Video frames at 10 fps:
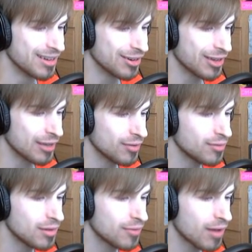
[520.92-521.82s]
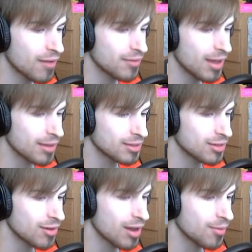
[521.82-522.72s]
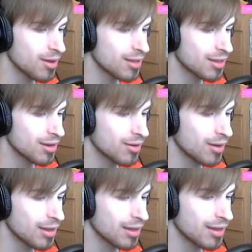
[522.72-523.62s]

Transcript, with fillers: Okay, 55 deaths. Alright, well, you know,